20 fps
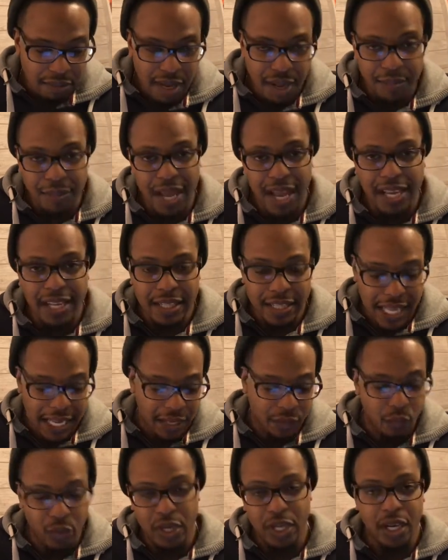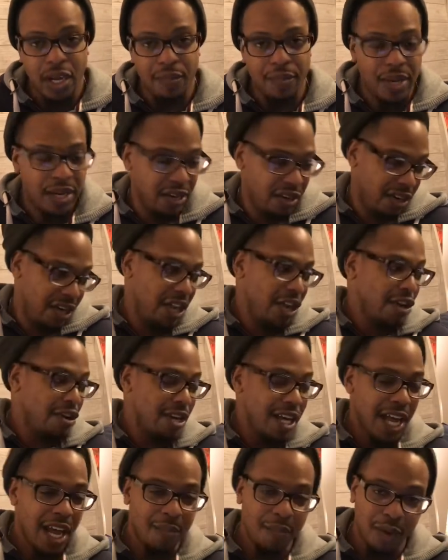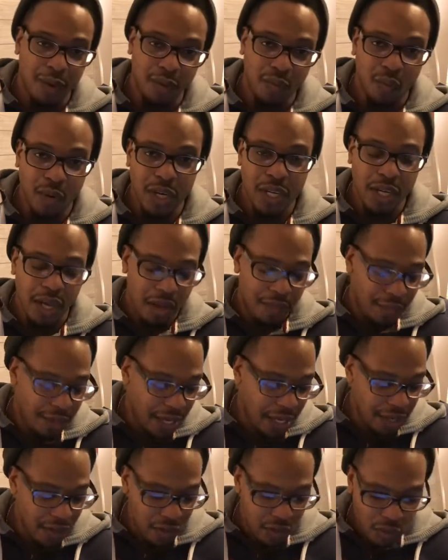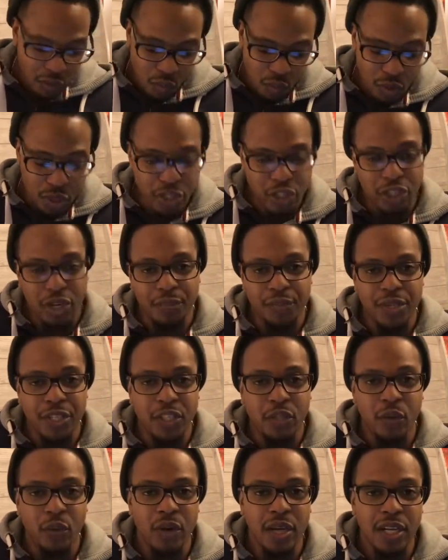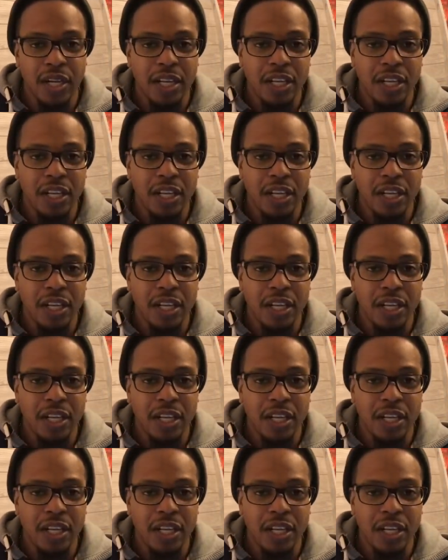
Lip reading: I'm not like when they come in, they're here now. But when they come in, we'll jump into it.